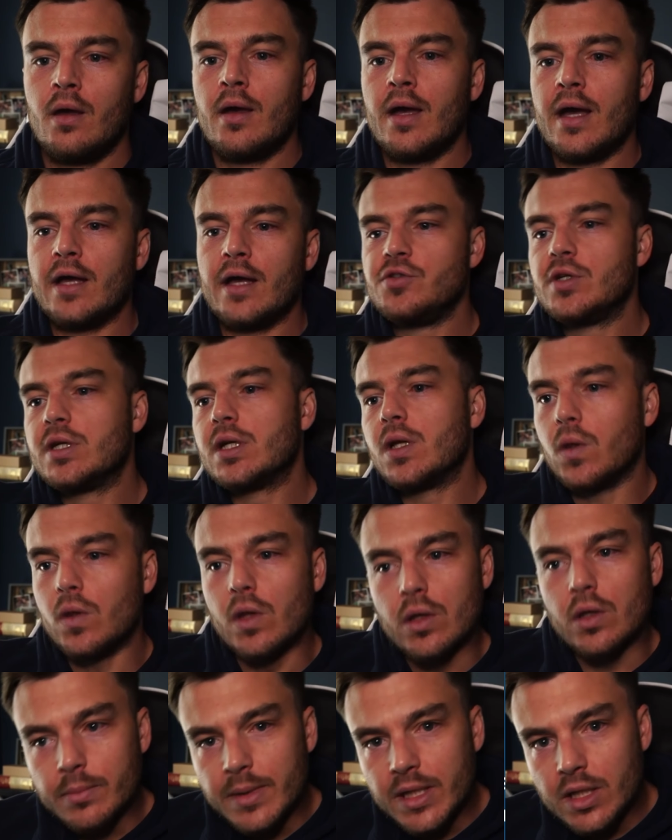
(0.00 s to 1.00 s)
As you get a
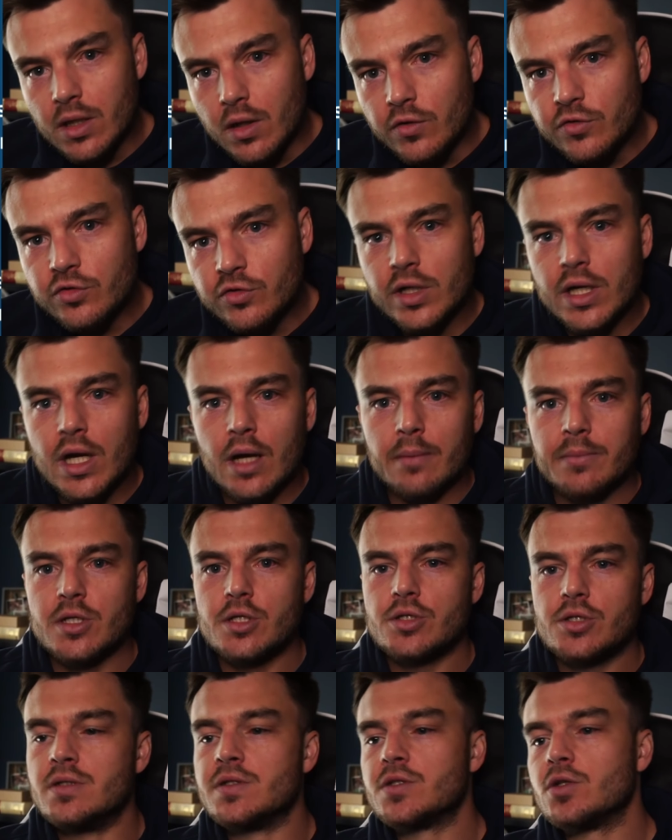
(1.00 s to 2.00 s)
little bit closer to
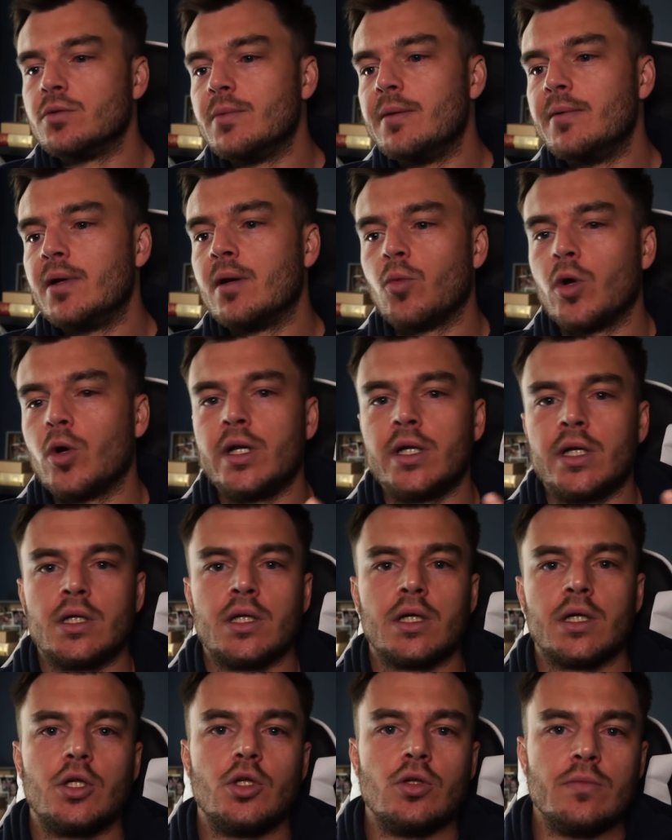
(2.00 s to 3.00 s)
competition, so maybe I'm running an
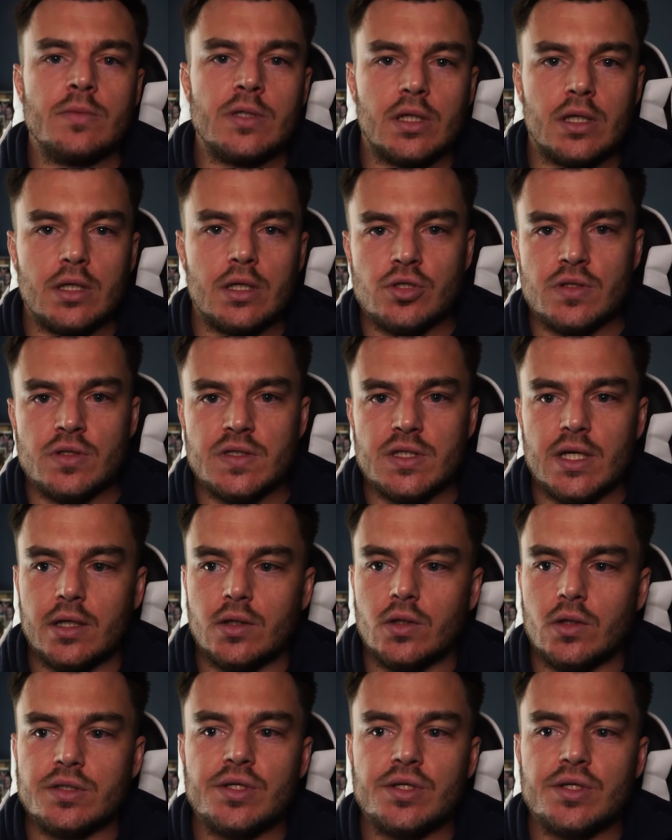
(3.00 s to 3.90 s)
accumulation cycle.